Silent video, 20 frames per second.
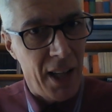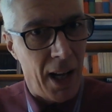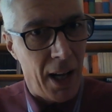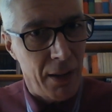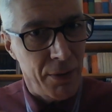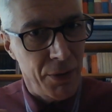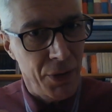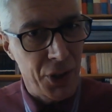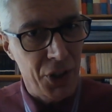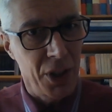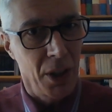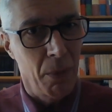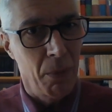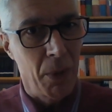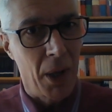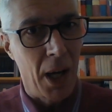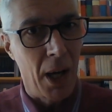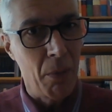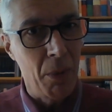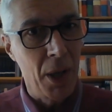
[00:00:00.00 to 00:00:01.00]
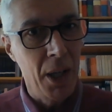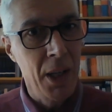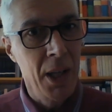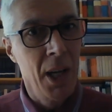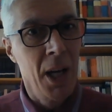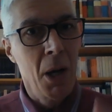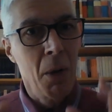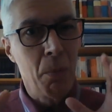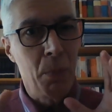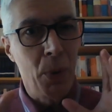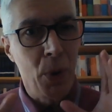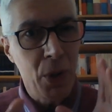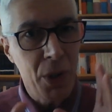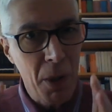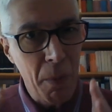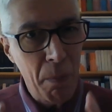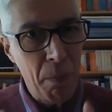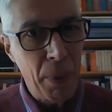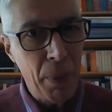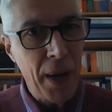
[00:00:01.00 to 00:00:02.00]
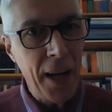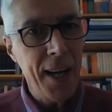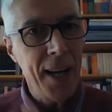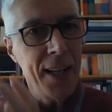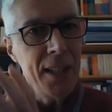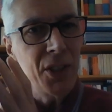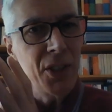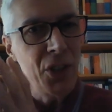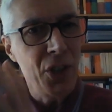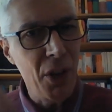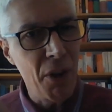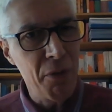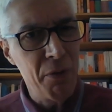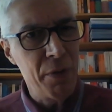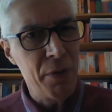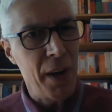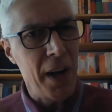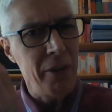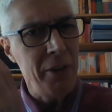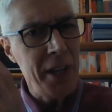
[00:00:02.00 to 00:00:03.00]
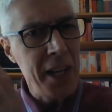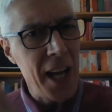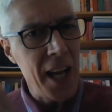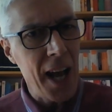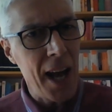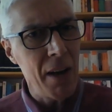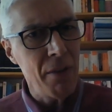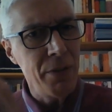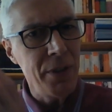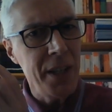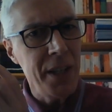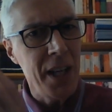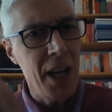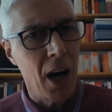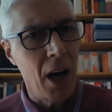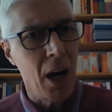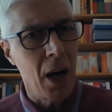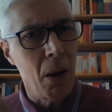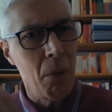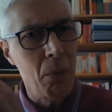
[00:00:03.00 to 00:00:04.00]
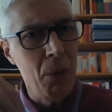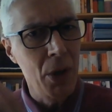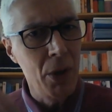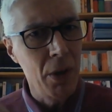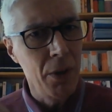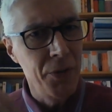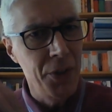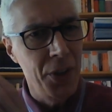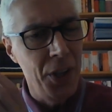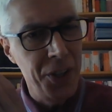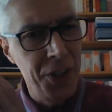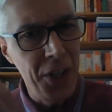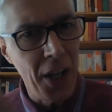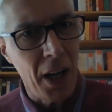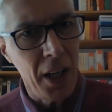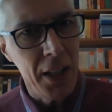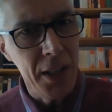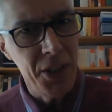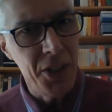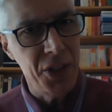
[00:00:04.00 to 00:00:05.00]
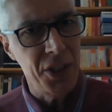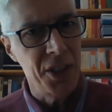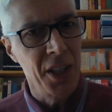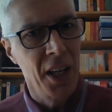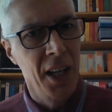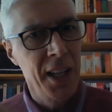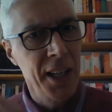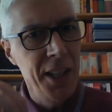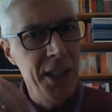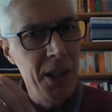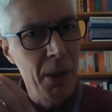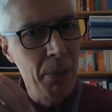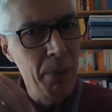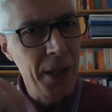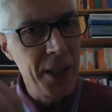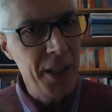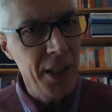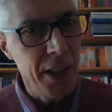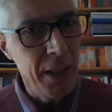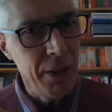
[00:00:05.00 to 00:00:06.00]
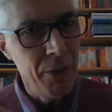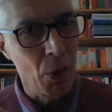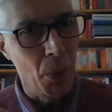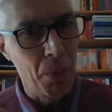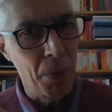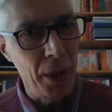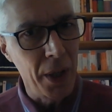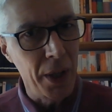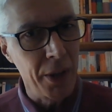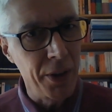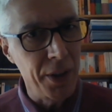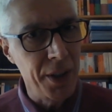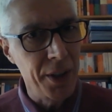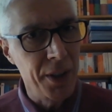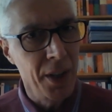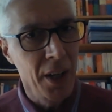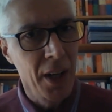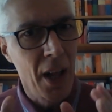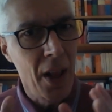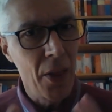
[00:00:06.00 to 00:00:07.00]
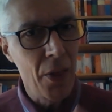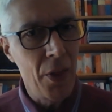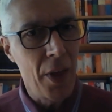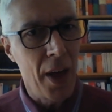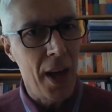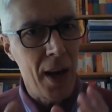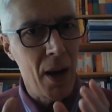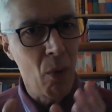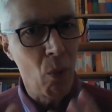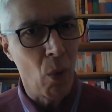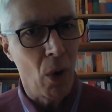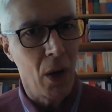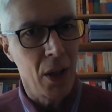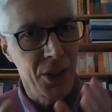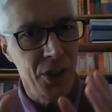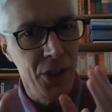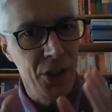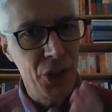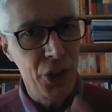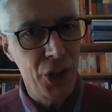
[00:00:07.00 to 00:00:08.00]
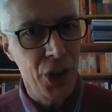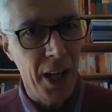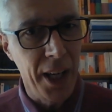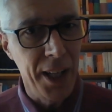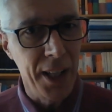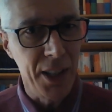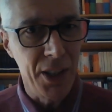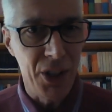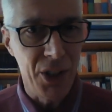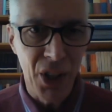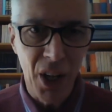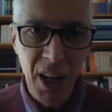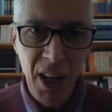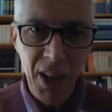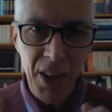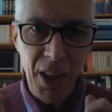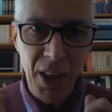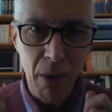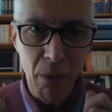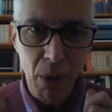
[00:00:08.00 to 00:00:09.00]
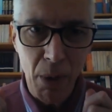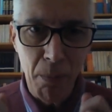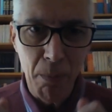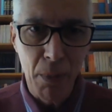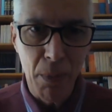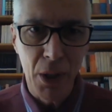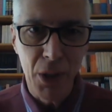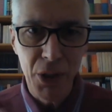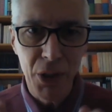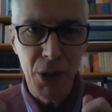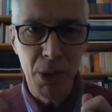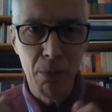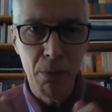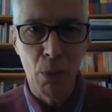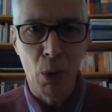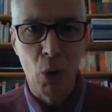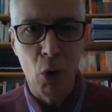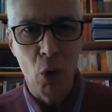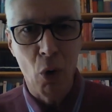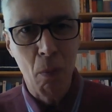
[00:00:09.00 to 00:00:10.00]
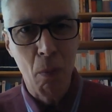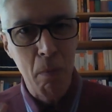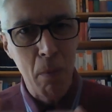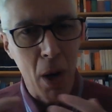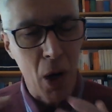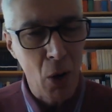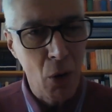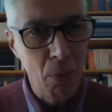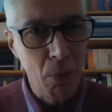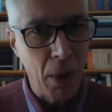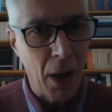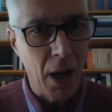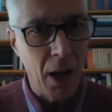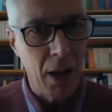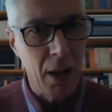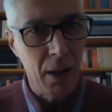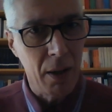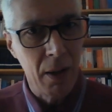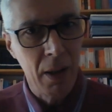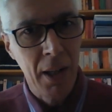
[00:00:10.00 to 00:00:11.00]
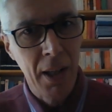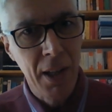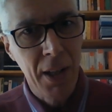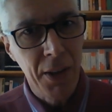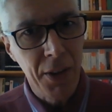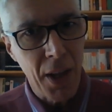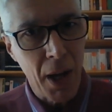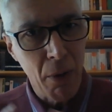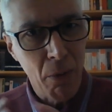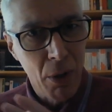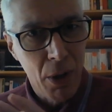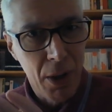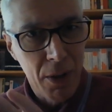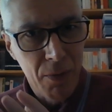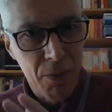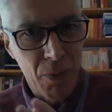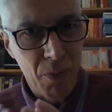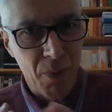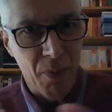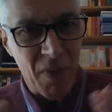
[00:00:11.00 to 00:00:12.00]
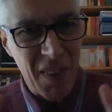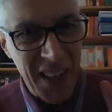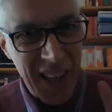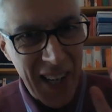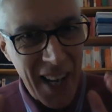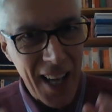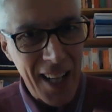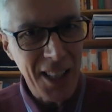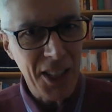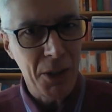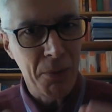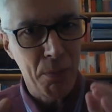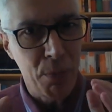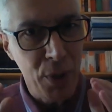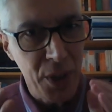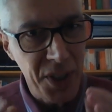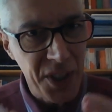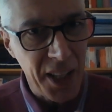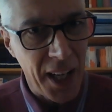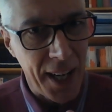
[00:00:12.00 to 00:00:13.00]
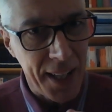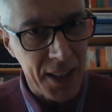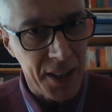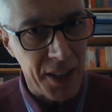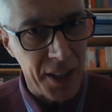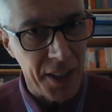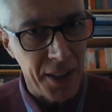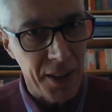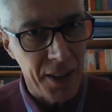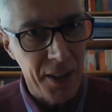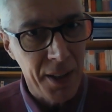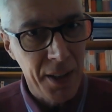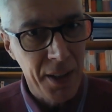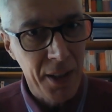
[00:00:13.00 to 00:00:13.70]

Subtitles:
have some armour, but compared to the very heavy armour of the knights in the medieval period, there was a change. They were much more mobile, they were less protected,